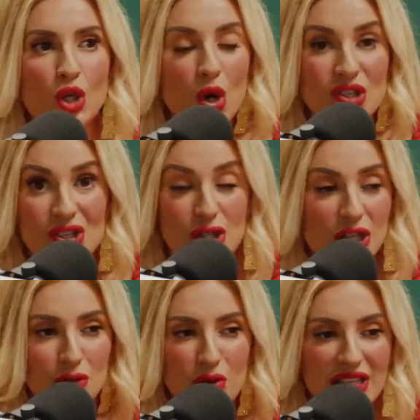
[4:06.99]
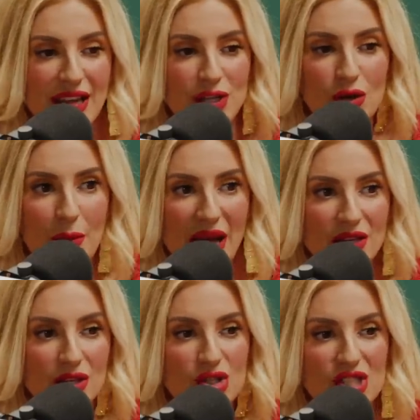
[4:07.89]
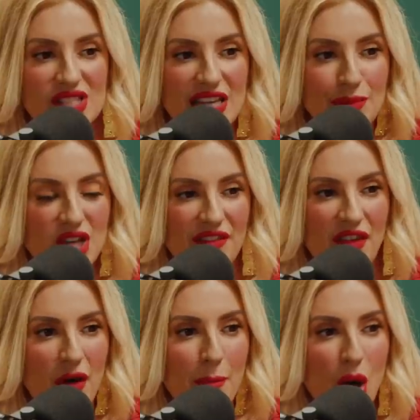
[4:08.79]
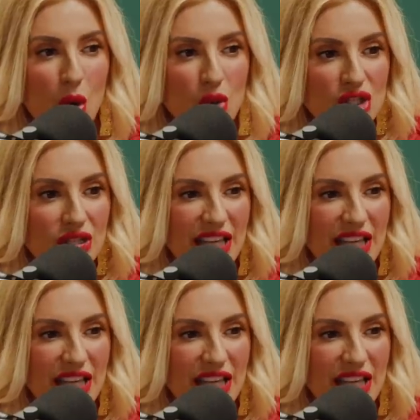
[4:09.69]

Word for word: gorgeous. really like you're about you just stepped off of a boat.